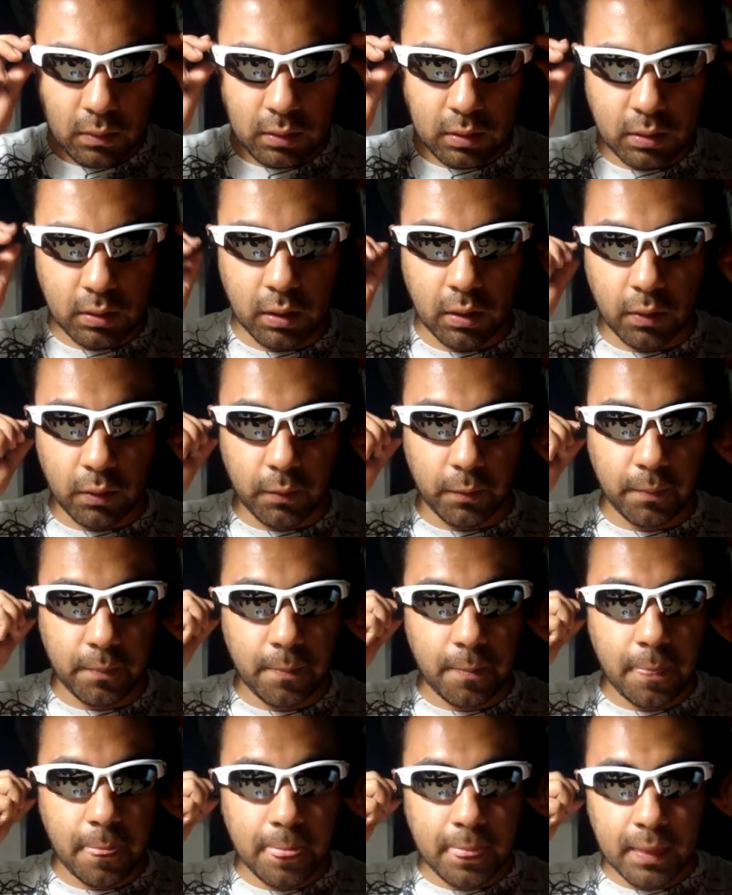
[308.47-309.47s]
So
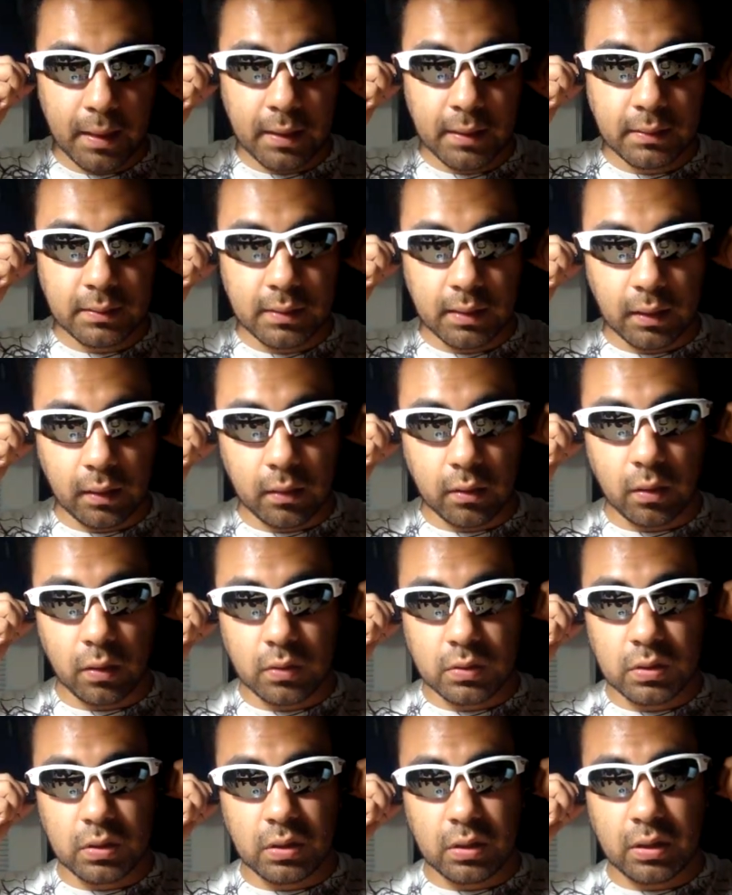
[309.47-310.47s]
take a
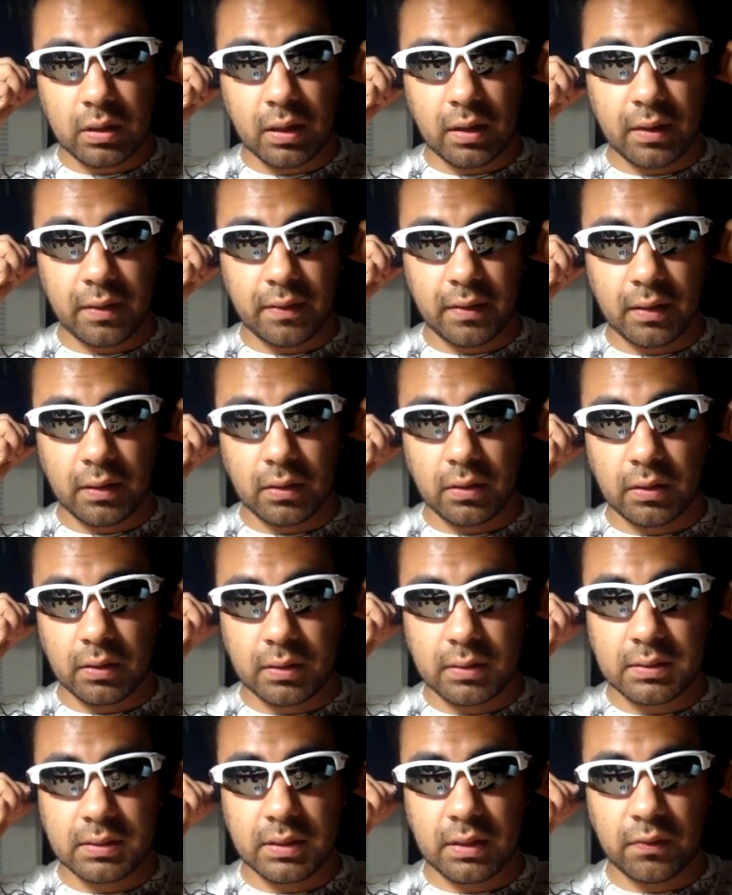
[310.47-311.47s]
close look on how they
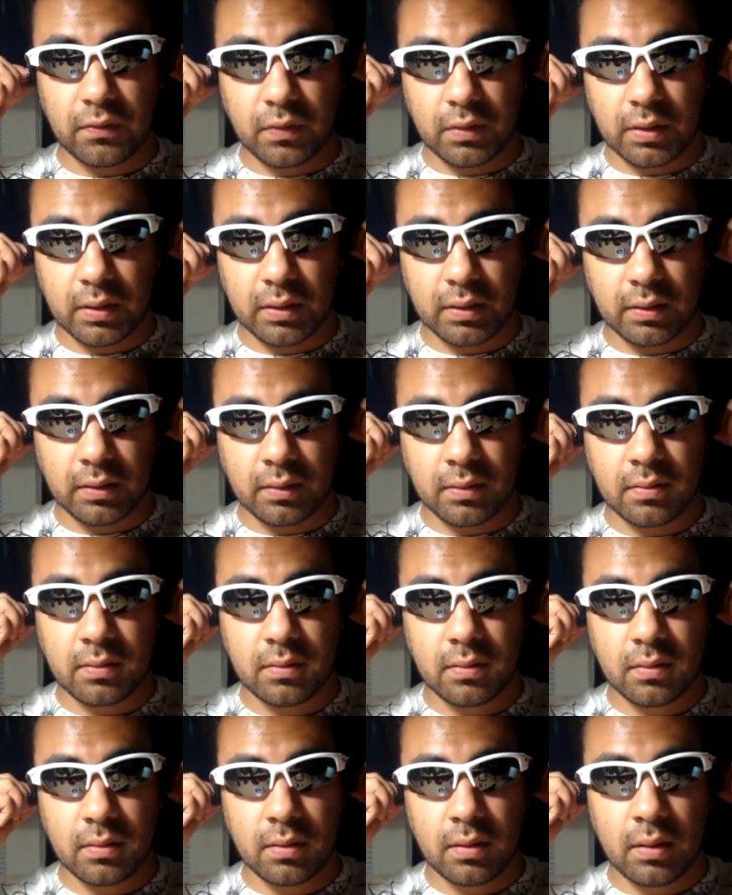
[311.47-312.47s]
look. See if you can
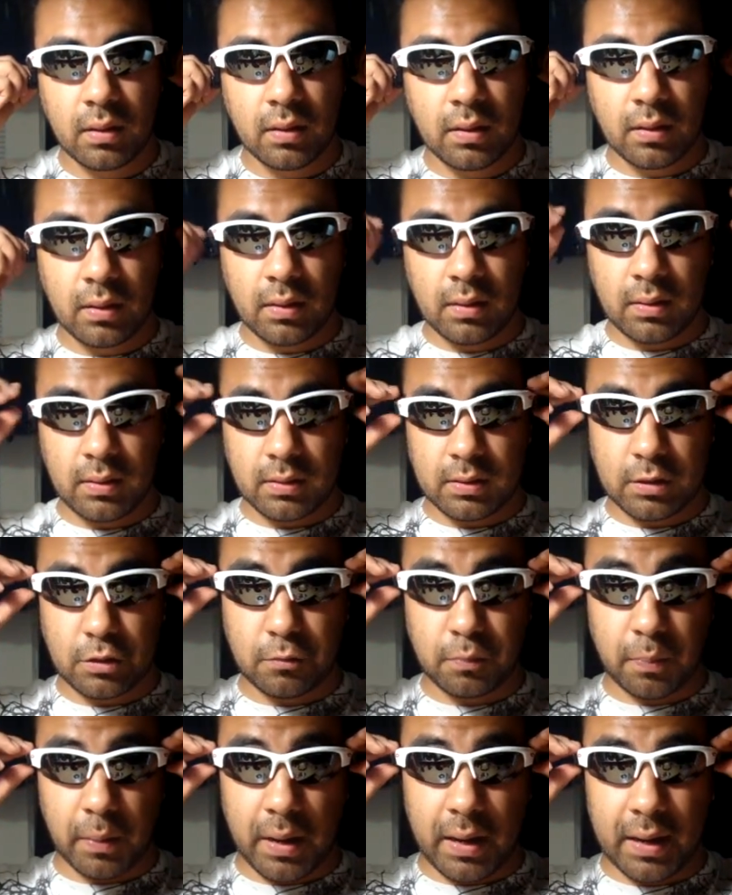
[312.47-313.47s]

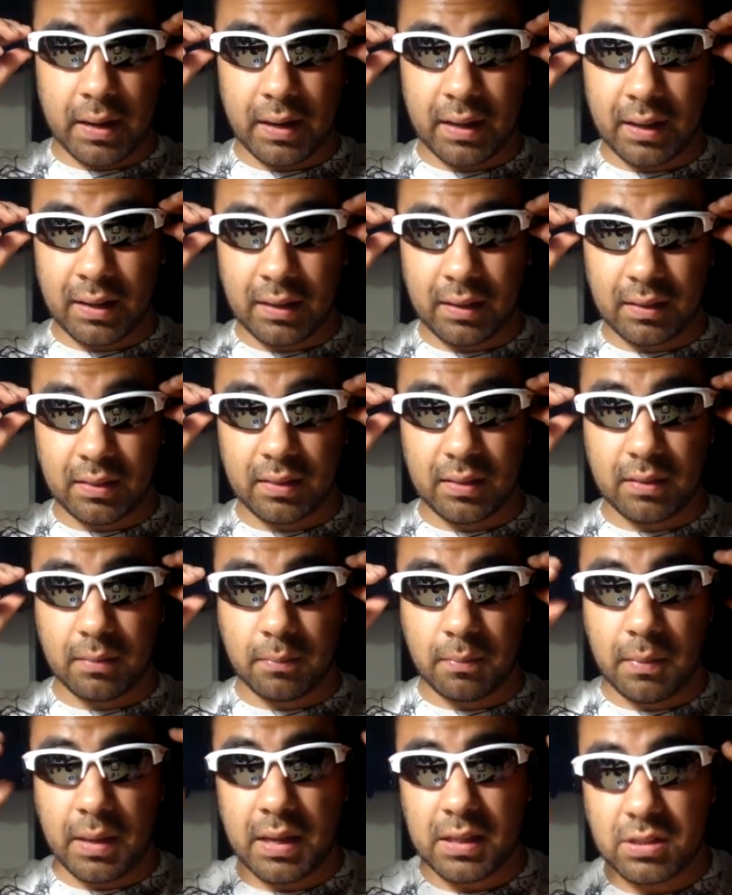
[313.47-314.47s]
spot any
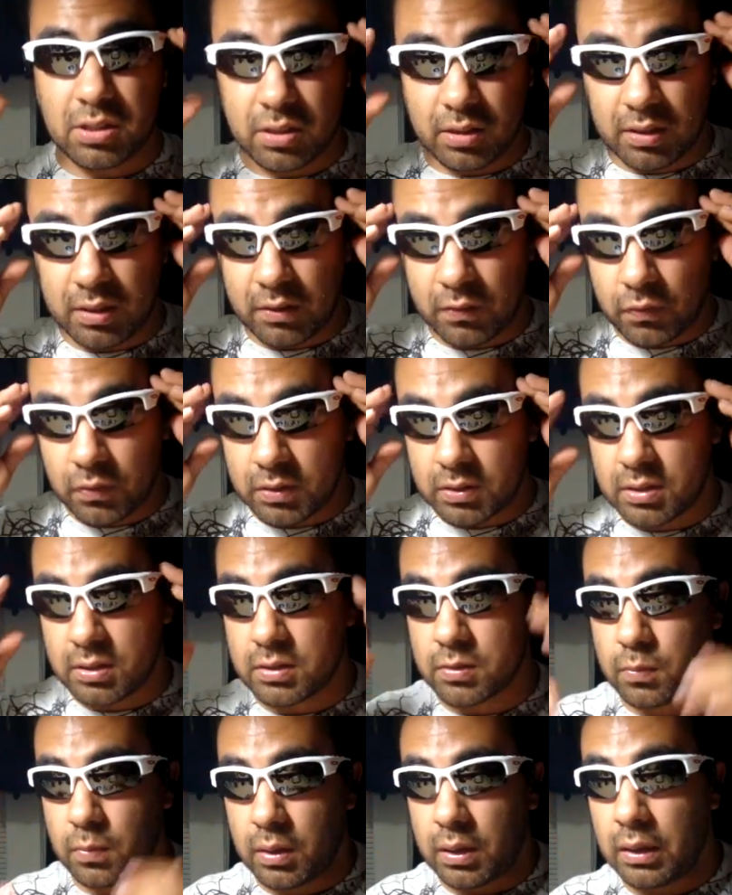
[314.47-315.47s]
major
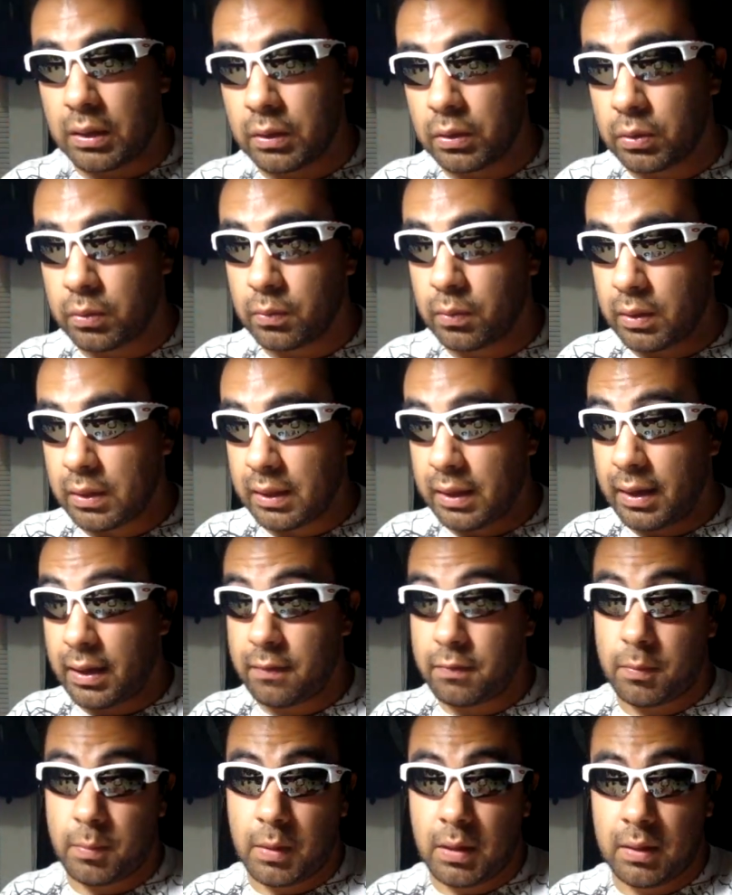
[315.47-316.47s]
differences while I
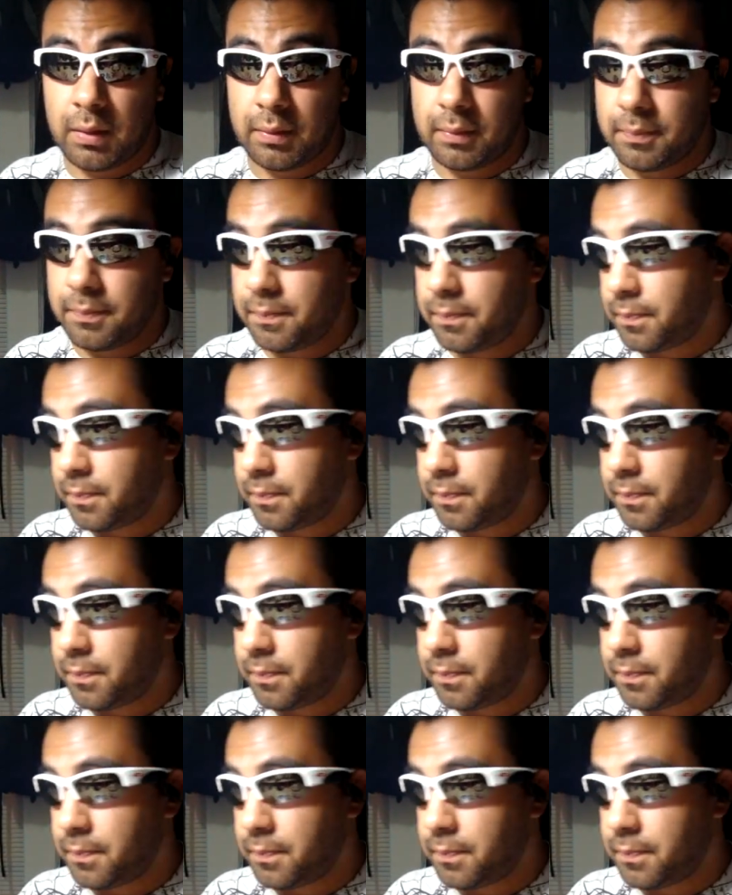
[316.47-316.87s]
have them on.